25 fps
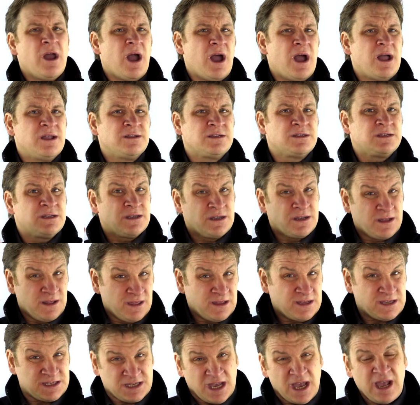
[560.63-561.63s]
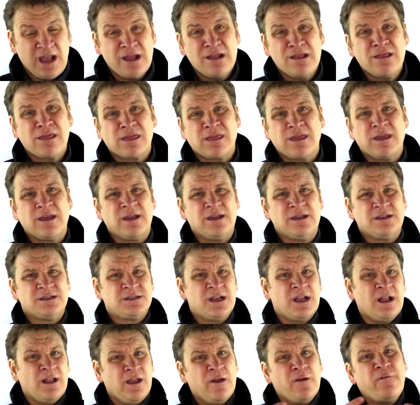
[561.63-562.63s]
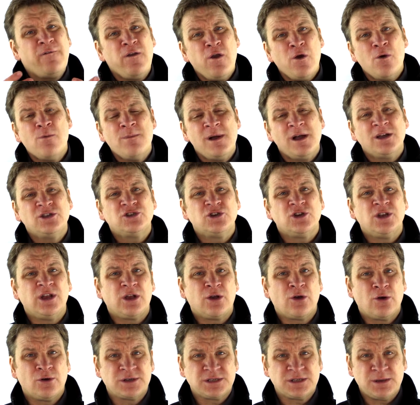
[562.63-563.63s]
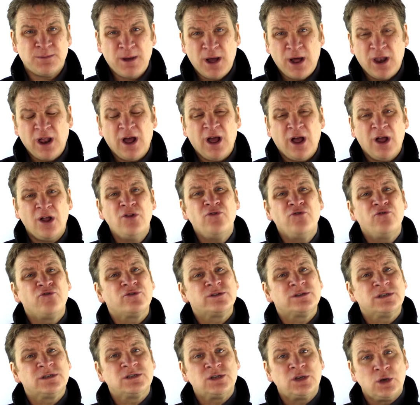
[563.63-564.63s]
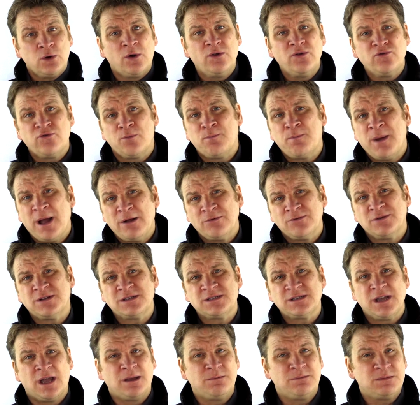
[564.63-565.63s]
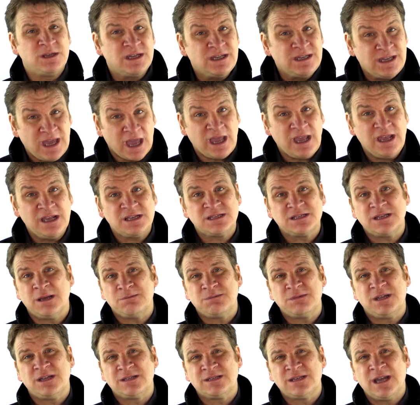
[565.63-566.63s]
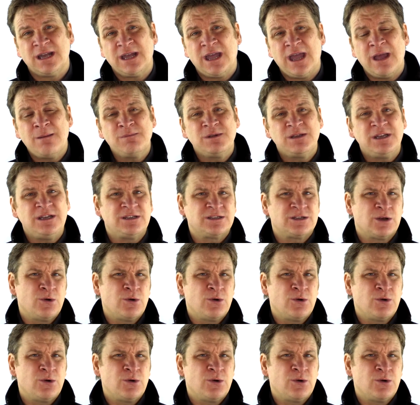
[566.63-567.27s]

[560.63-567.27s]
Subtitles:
And the second thing is, if you imagine it costs about £100 to £200 a time to get your septic tank emptied.